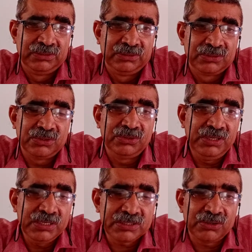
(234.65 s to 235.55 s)
So
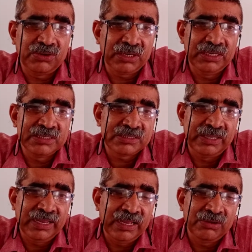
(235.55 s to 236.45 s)
these organs
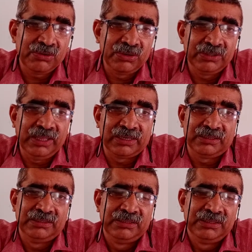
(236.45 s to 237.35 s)
they have got
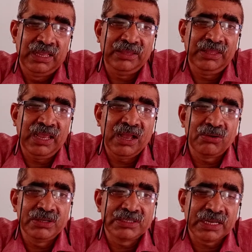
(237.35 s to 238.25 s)
there, and they have
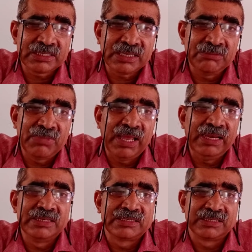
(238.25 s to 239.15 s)
got checks and
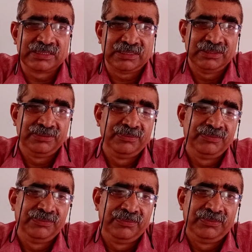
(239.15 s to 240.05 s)
balances.
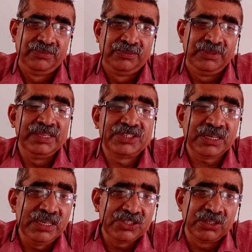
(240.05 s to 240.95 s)
They
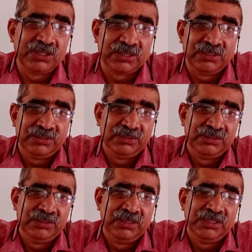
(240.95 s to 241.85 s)
check each other.
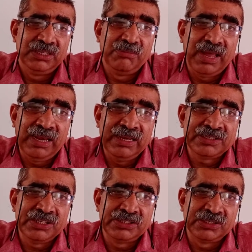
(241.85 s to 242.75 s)
They
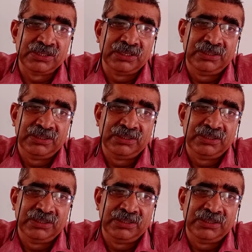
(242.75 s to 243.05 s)
balance each other.